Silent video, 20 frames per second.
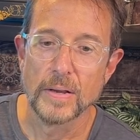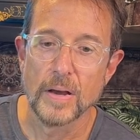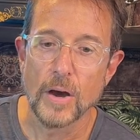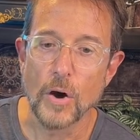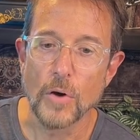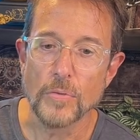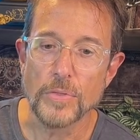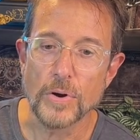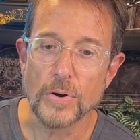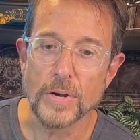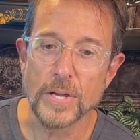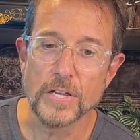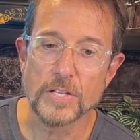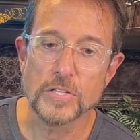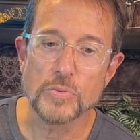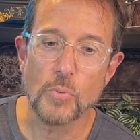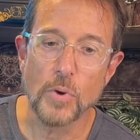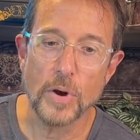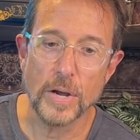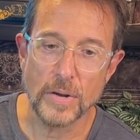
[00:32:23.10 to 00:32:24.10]
Oh, there
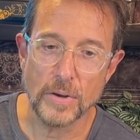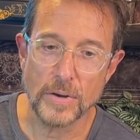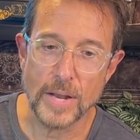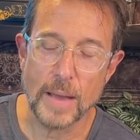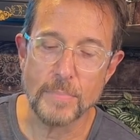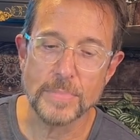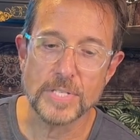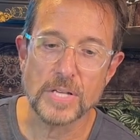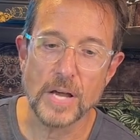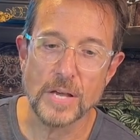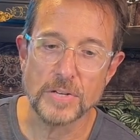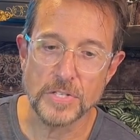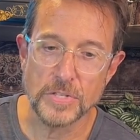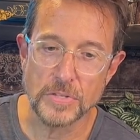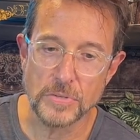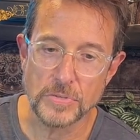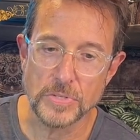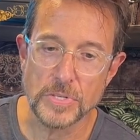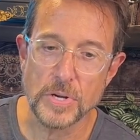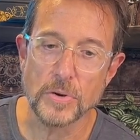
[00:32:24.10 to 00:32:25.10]
is one on Amazon
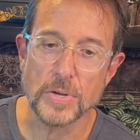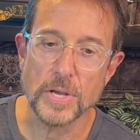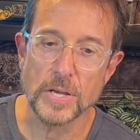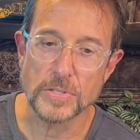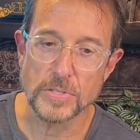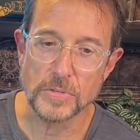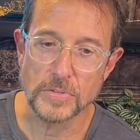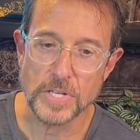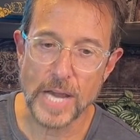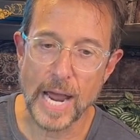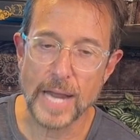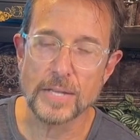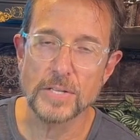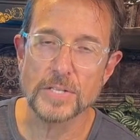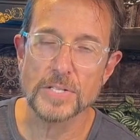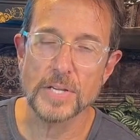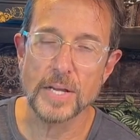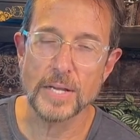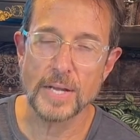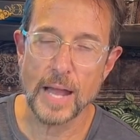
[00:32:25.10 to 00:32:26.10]
too. Okay, so
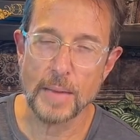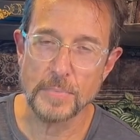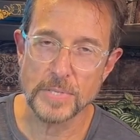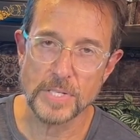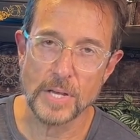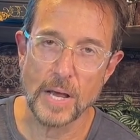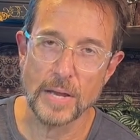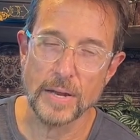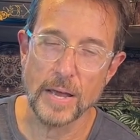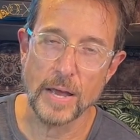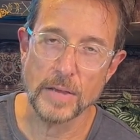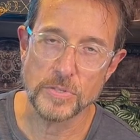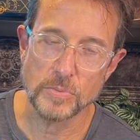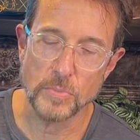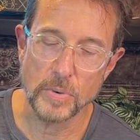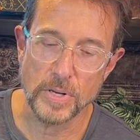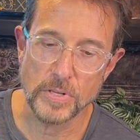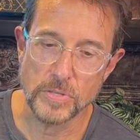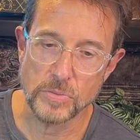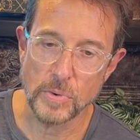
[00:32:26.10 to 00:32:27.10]
Jackie's saying Amazon
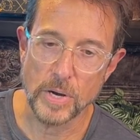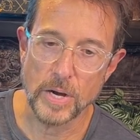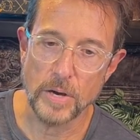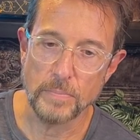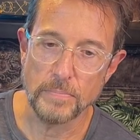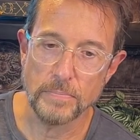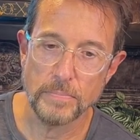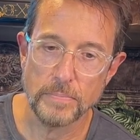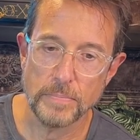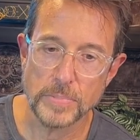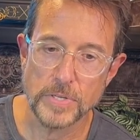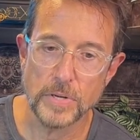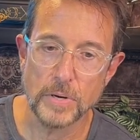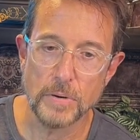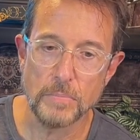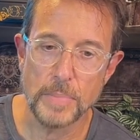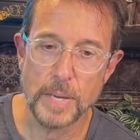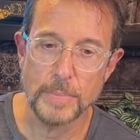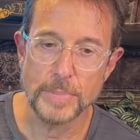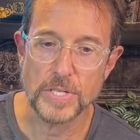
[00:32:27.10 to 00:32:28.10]
has one as well.
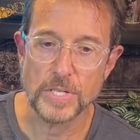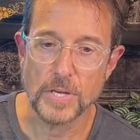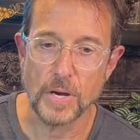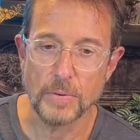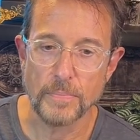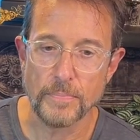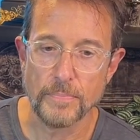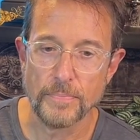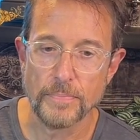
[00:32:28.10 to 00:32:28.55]
So maybe so.